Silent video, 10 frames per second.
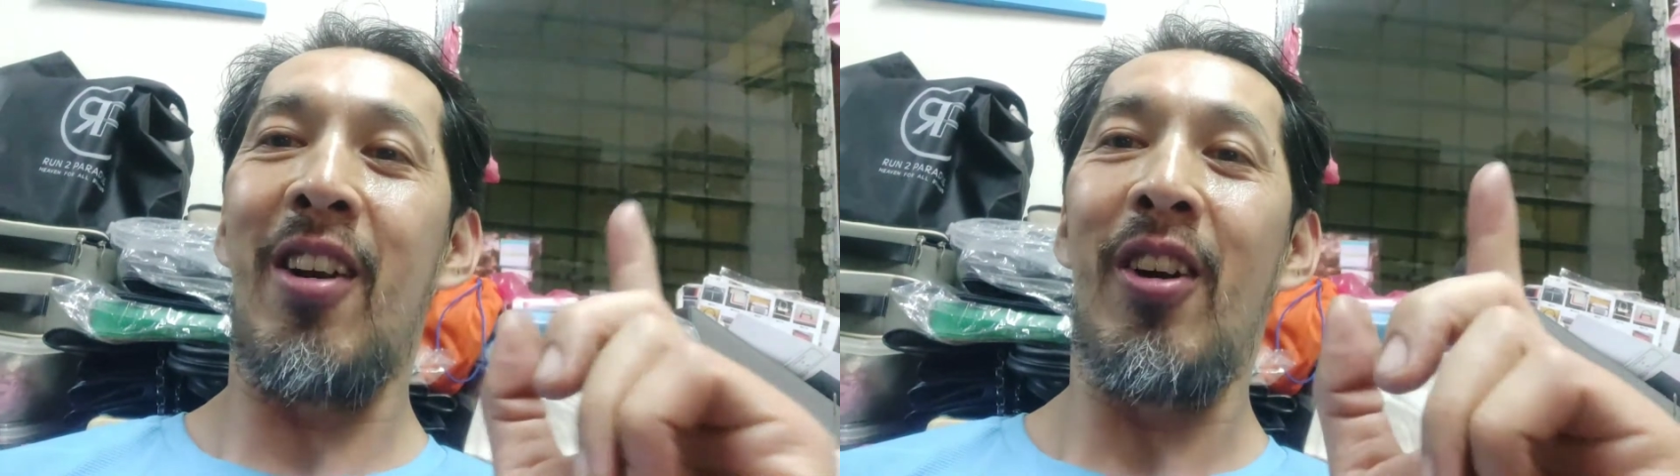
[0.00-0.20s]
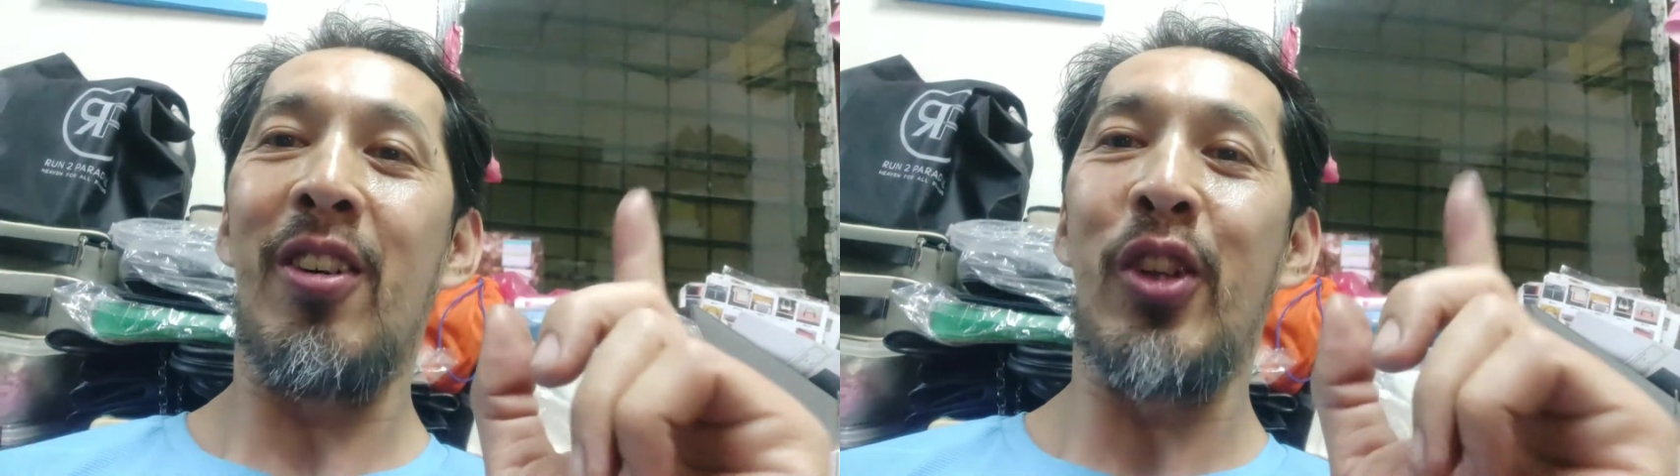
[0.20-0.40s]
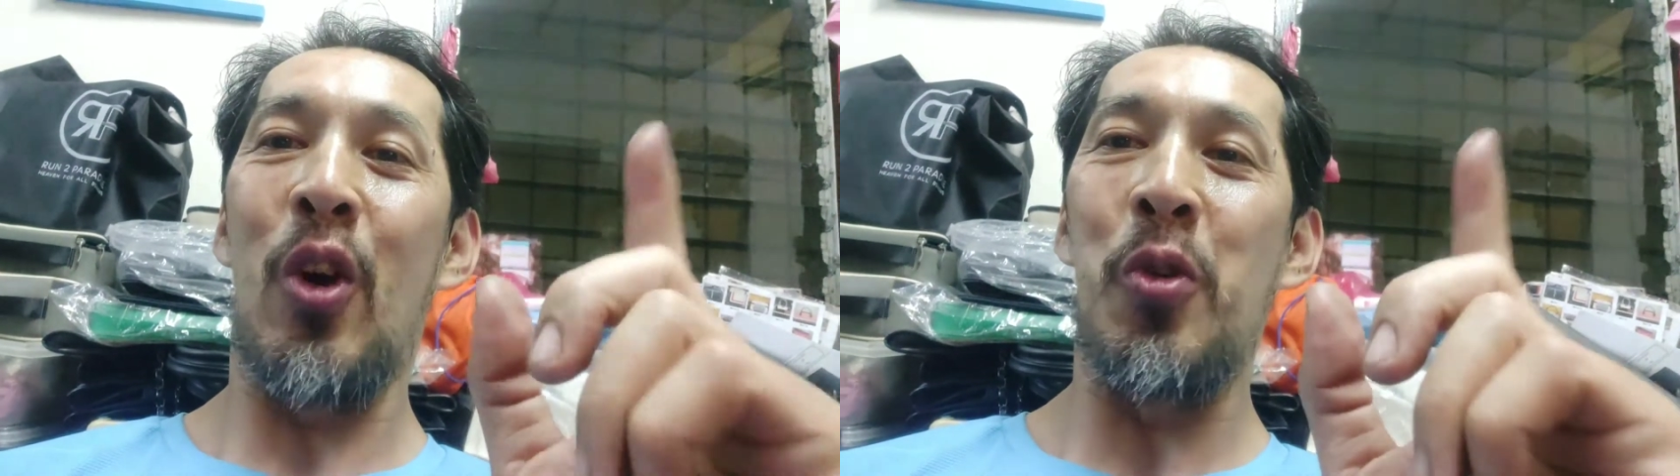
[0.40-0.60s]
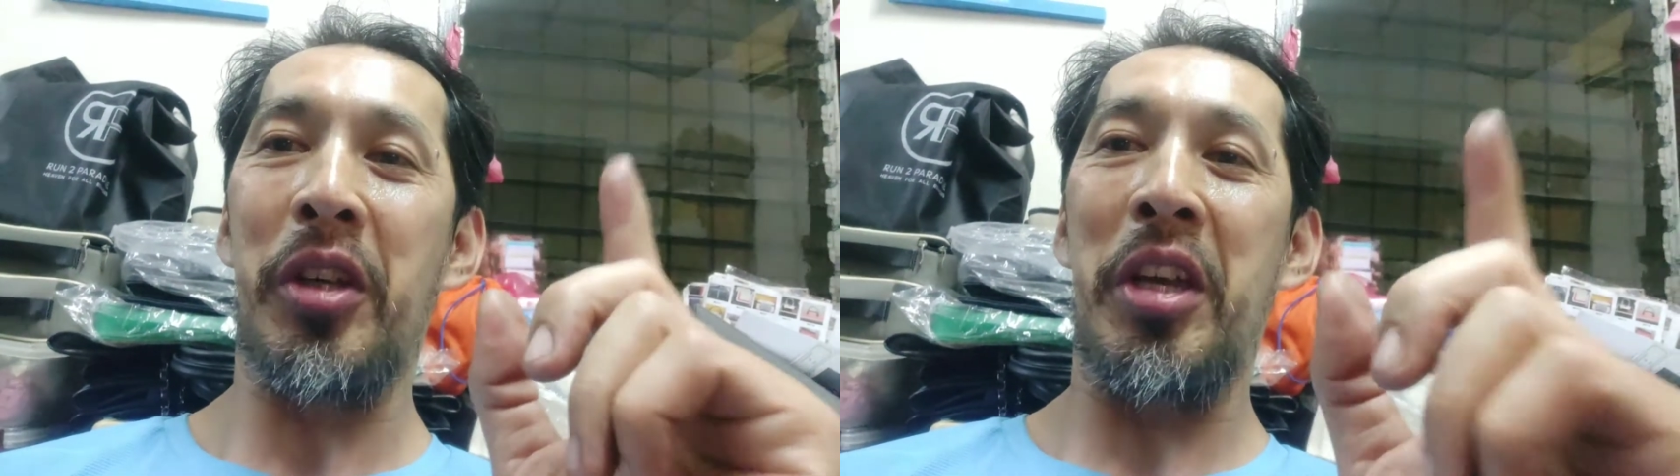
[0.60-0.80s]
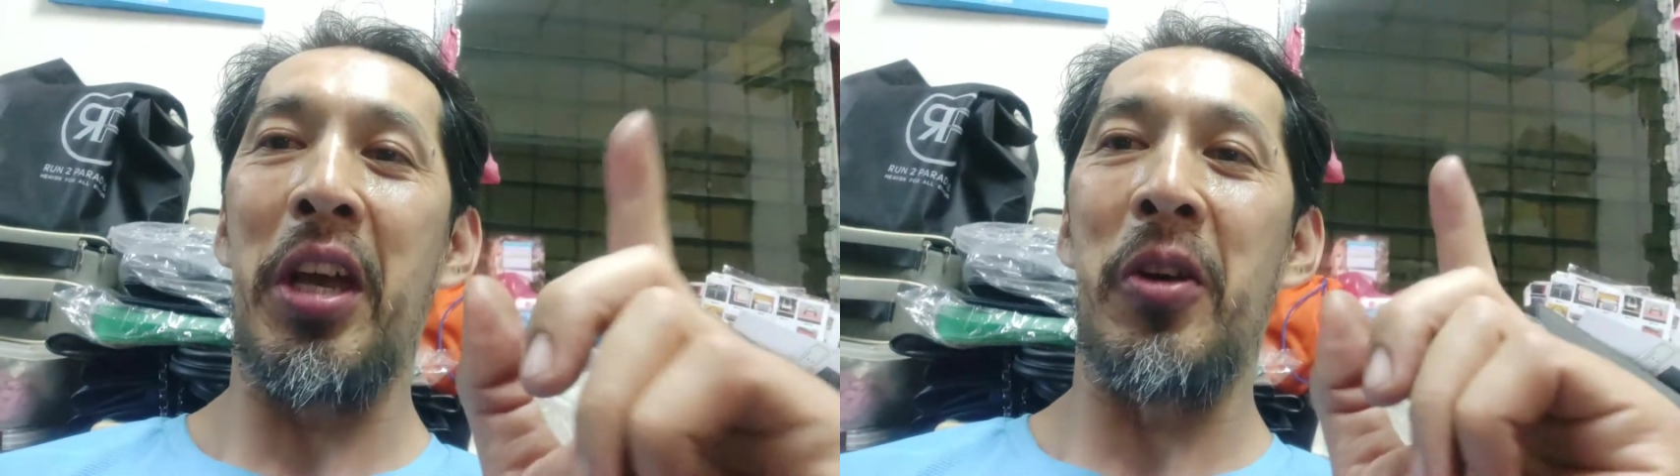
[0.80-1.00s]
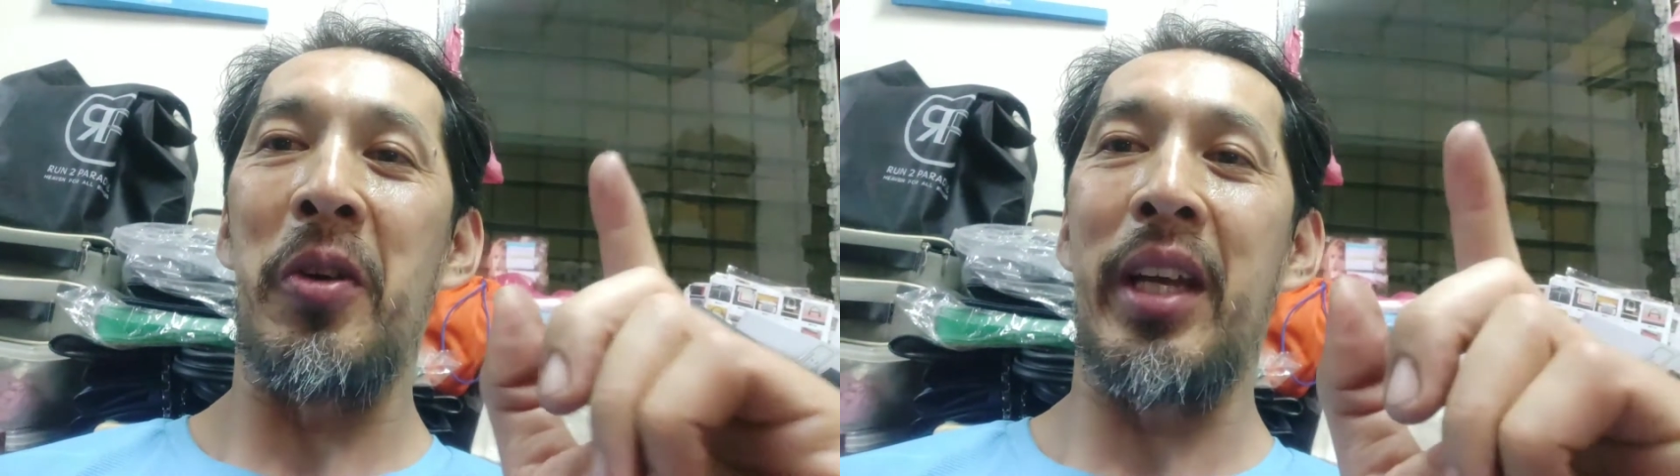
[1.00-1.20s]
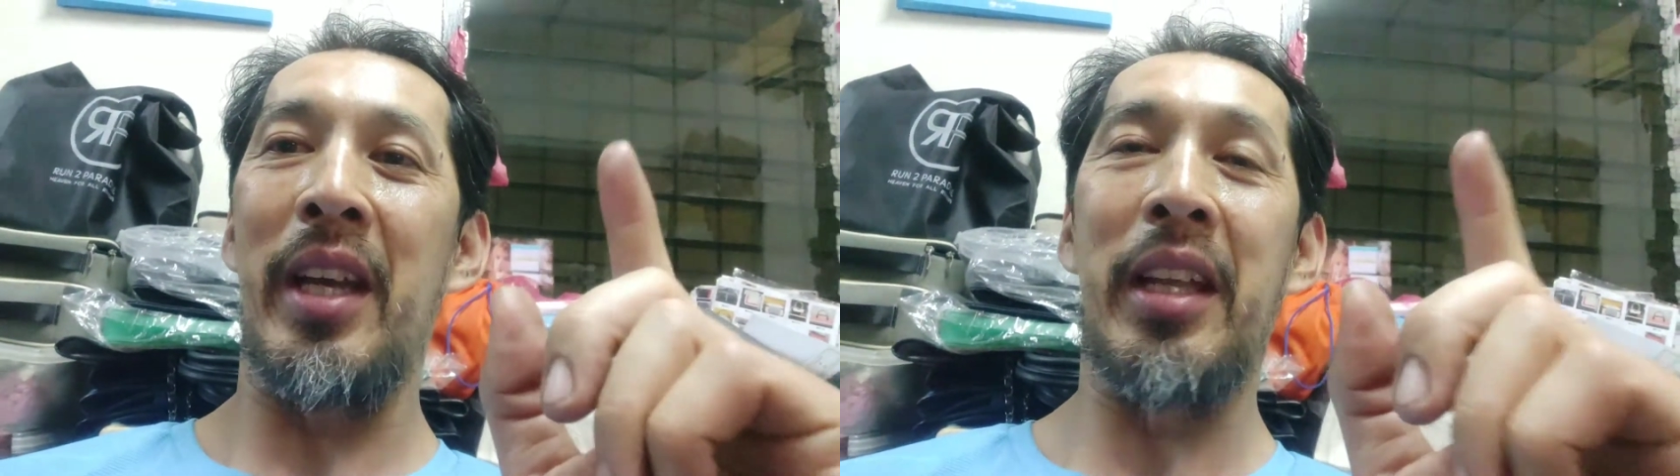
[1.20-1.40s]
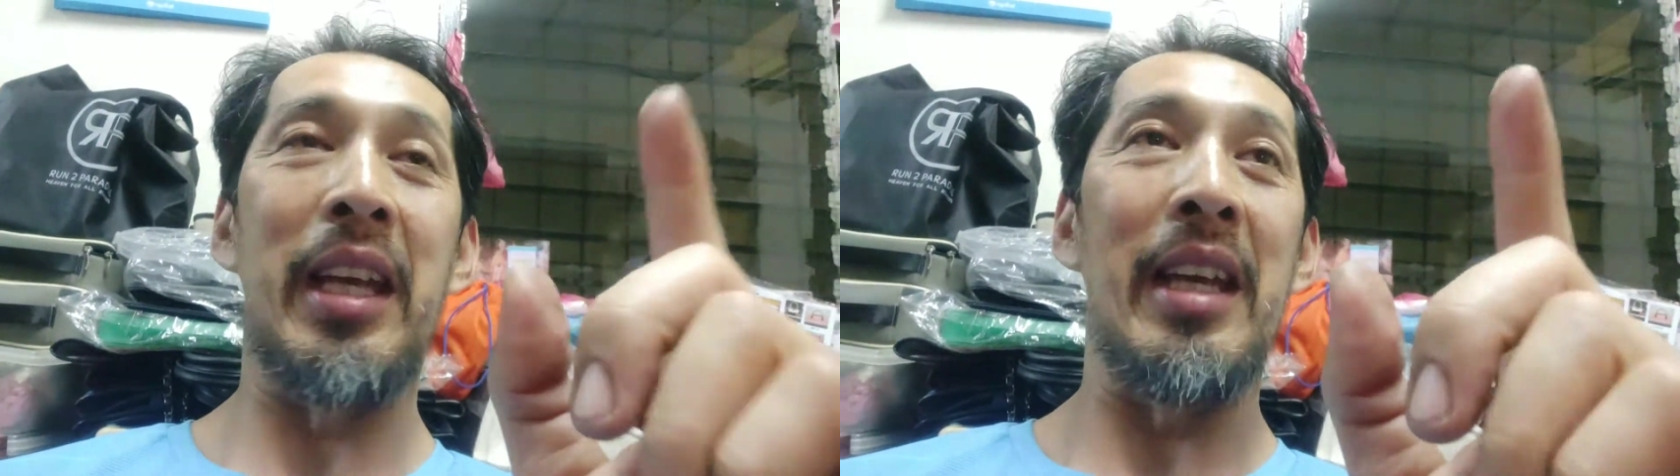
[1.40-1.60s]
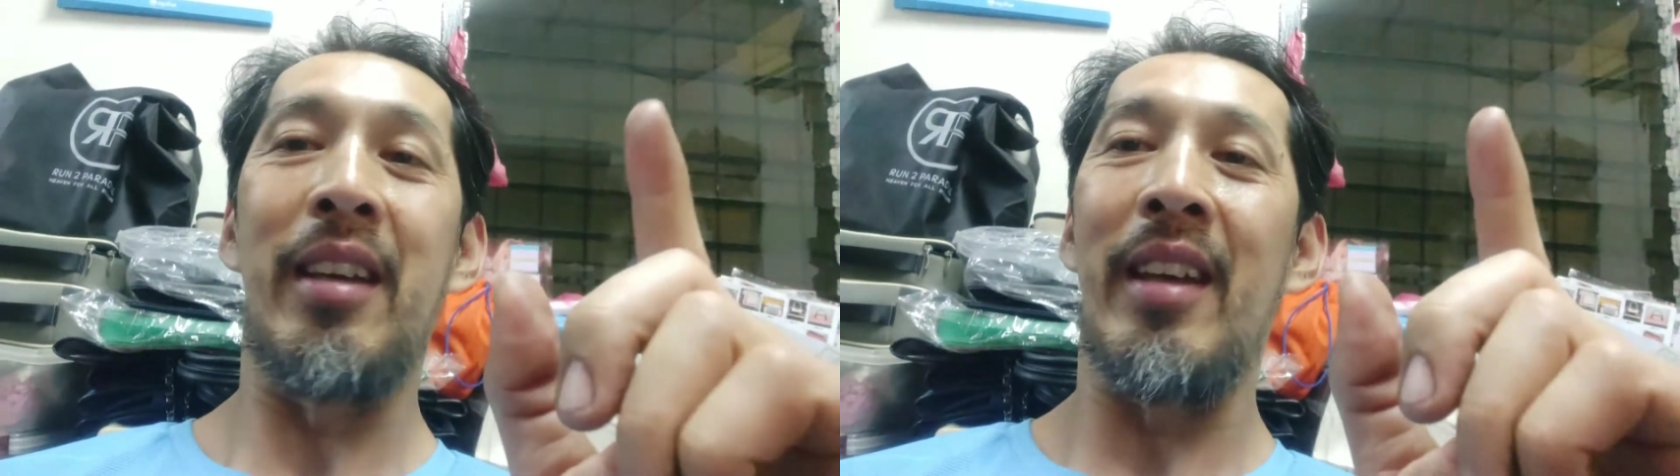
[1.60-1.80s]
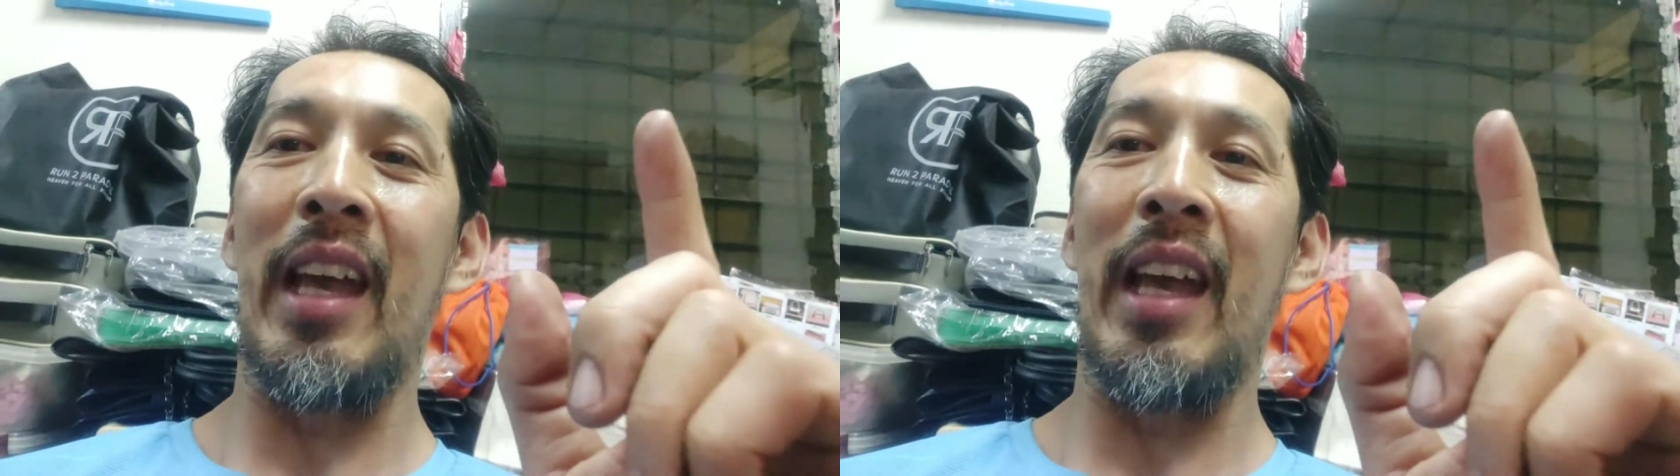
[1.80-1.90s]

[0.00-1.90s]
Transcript: all don't carry any